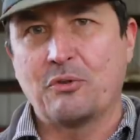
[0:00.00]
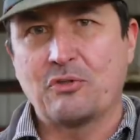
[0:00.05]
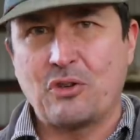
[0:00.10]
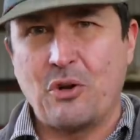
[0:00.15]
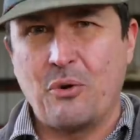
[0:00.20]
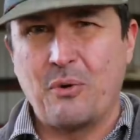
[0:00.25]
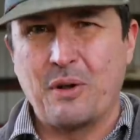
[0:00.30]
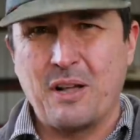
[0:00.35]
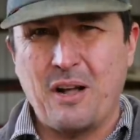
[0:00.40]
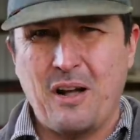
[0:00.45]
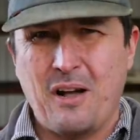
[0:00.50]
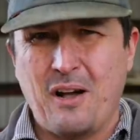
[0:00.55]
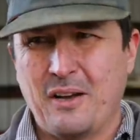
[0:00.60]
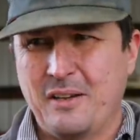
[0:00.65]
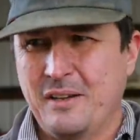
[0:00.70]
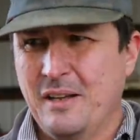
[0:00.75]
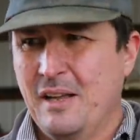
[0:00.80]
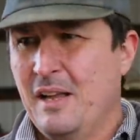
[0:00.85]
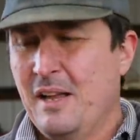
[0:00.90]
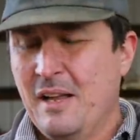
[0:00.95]
what's going
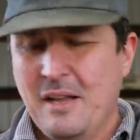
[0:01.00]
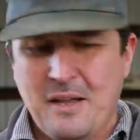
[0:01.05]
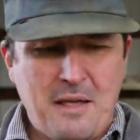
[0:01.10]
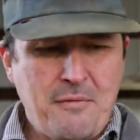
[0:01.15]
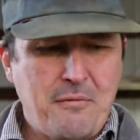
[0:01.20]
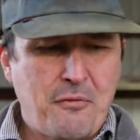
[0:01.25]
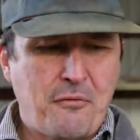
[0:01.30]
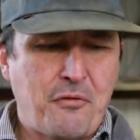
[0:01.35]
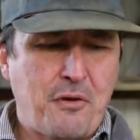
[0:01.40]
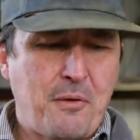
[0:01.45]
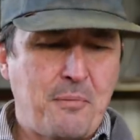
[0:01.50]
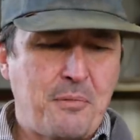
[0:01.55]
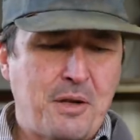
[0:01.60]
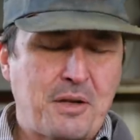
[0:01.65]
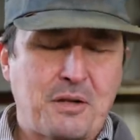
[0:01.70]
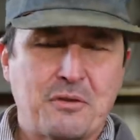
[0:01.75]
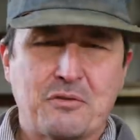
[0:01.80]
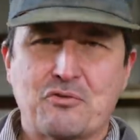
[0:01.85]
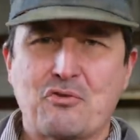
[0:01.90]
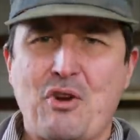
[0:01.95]
on even from
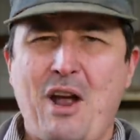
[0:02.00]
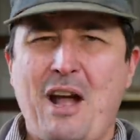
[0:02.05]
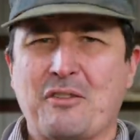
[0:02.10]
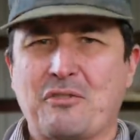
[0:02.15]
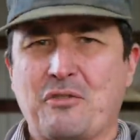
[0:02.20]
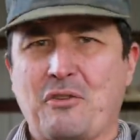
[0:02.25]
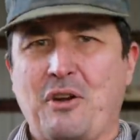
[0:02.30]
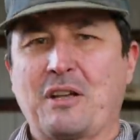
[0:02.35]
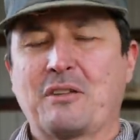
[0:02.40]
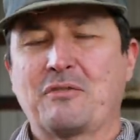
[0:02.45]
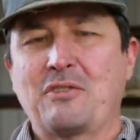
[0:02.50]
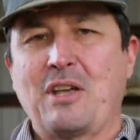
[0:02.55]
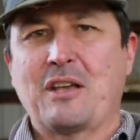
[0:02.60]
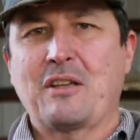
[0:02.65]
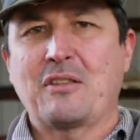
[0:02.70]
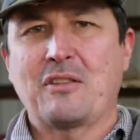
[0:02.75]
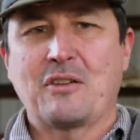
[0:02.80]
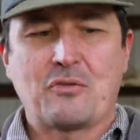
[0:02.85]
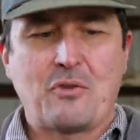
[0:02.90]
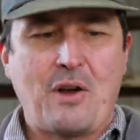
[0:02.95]
the tractor, I could
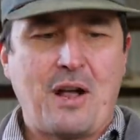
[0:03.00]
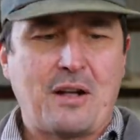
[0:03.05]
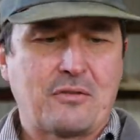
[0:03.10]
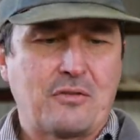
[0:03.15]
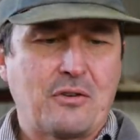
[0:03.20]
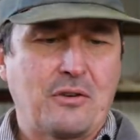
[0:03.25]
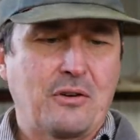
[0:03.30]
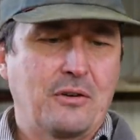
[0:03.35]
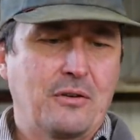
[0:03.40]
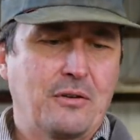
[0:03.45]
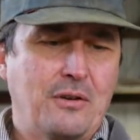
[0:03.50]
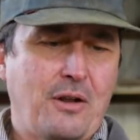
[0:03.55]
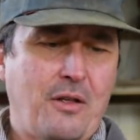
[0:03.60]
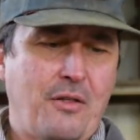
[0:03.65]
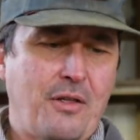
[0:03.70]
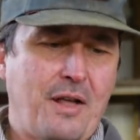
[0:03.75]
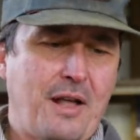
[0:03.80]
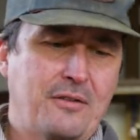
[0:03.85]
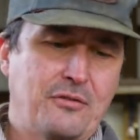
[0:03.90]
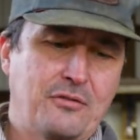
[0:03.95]
take it in the tractor and
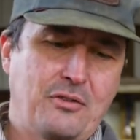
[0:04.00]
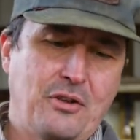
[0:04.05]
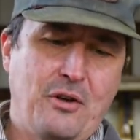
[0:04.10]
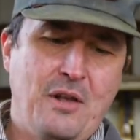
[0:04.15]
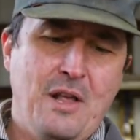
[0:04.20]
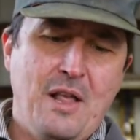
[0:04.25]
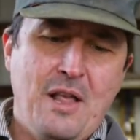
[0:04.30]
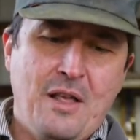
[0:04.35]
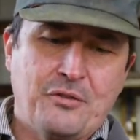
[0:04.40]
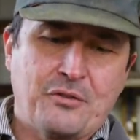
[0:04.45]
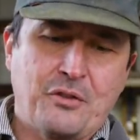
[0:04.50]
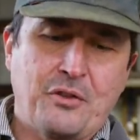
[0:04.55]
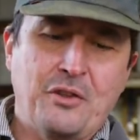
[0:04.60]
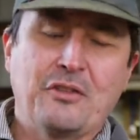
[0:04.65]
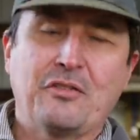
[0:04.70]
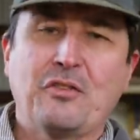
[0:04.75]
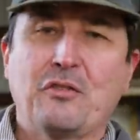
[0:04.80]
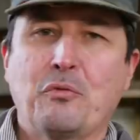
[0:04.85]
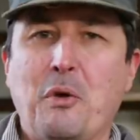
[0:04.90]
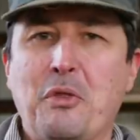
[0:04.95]
all that. So, so
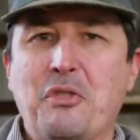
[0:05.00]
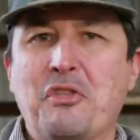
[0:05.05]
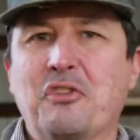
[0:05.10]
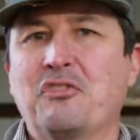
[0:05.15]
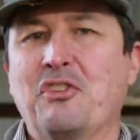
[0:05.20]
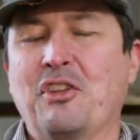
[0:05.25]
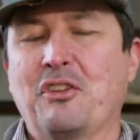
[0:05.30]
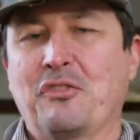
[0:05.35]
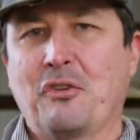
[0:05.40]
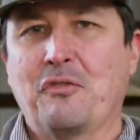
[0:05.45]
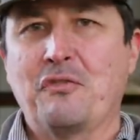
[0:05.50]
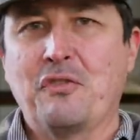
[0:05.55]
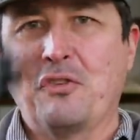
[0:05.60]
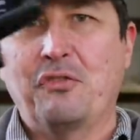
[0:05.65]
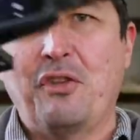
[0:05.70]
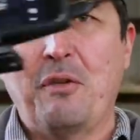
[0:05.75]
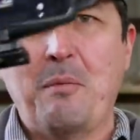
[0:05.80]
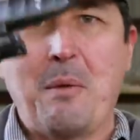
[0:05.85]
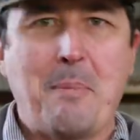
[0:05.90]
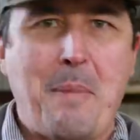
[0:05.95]
this is what this is. So if you
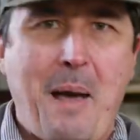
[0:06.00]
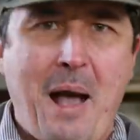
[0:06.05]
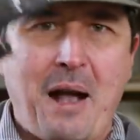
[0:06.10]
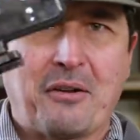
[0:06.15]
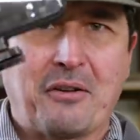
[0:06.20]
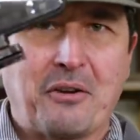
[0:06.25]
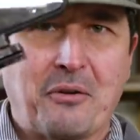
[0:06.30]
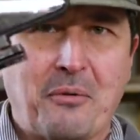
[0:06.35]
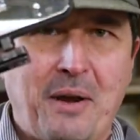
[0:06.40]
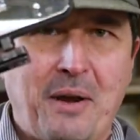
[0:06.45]
see me pack it